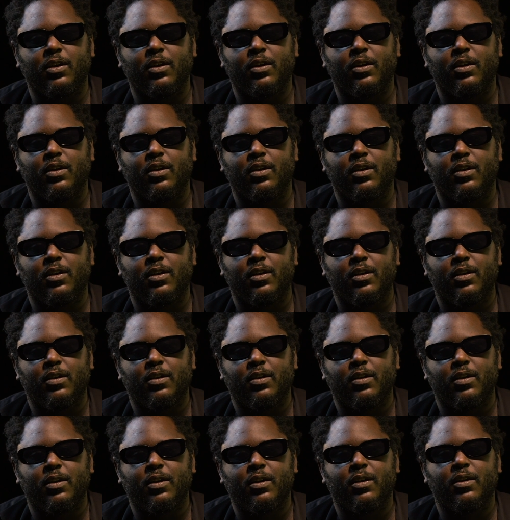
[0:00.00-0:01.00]
Camera
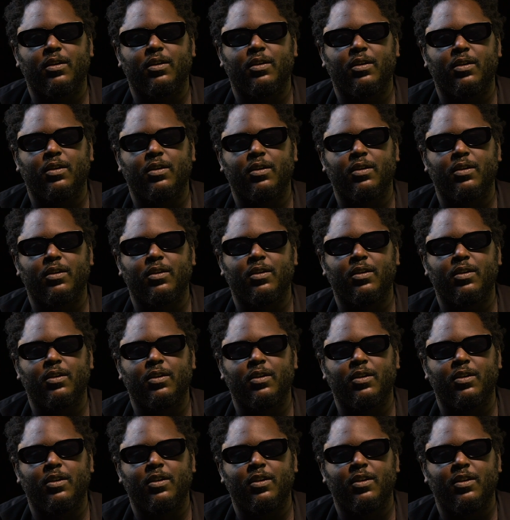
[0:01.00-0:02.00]
Africa Festival.
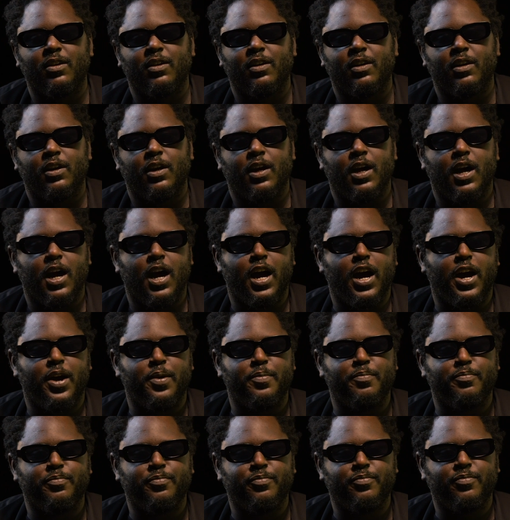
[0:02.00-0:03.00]

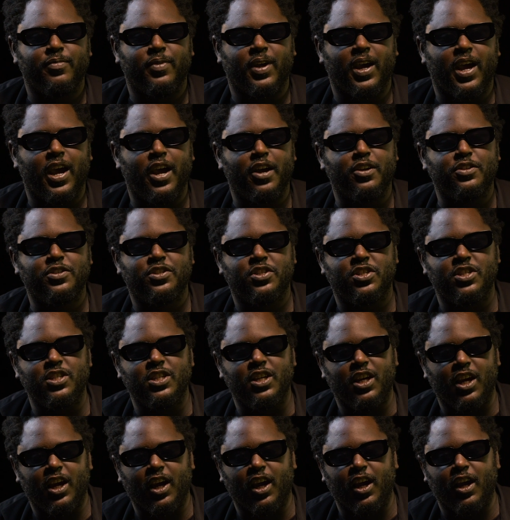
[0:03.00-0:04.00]
Um,
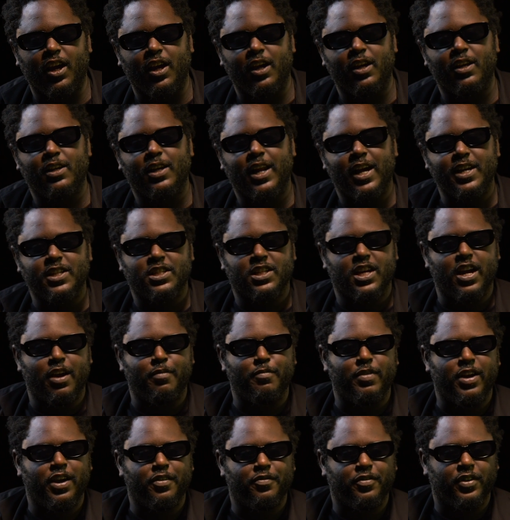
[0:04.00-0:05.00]
LCA Lights
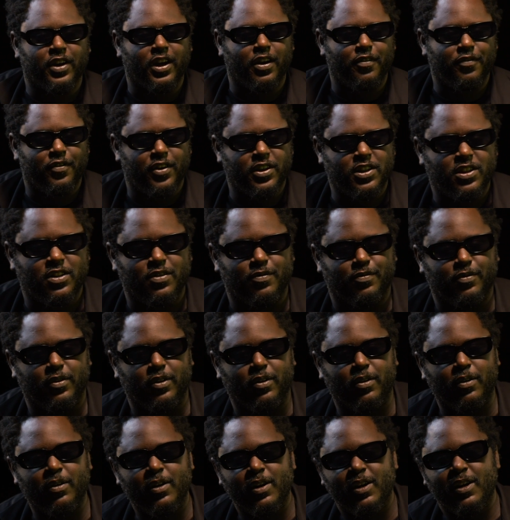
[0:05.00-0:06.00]
Camera Africa
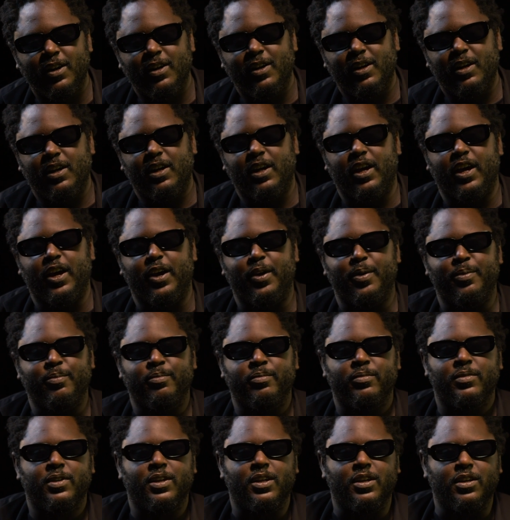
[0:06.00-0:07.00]
Festival
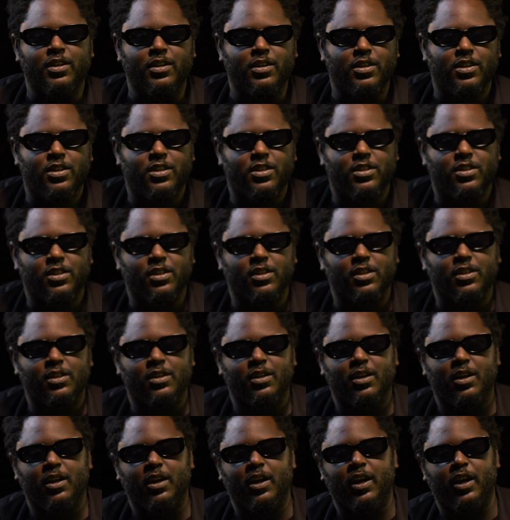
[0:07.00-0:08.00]
um, is,
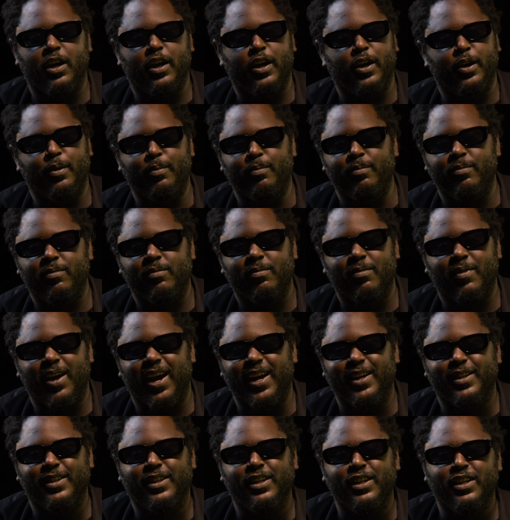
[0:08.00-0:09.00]
uh,
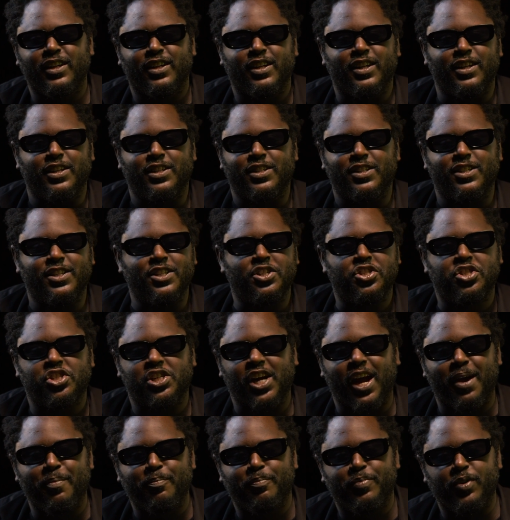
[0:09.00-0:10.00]
I think, it's the
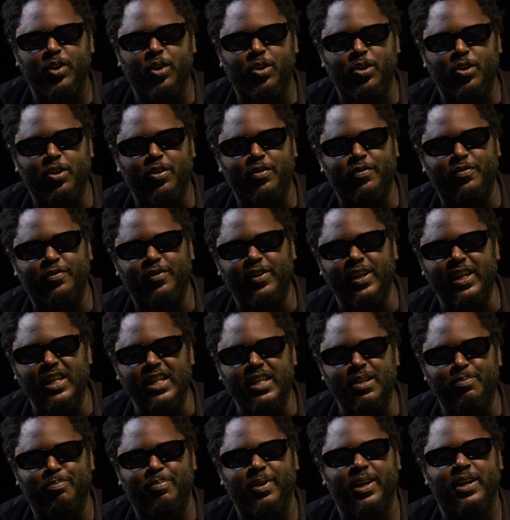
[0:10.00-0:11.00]
champion of
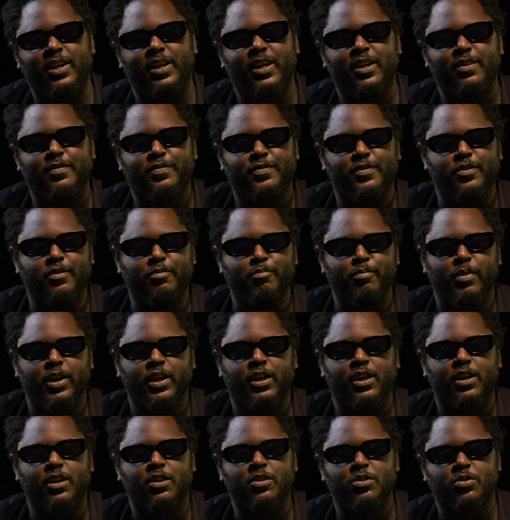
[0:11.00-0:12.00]
independent
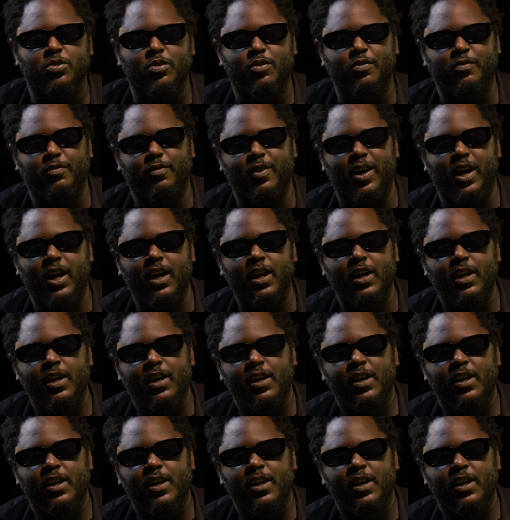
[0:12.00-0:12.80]
filmmaking so far.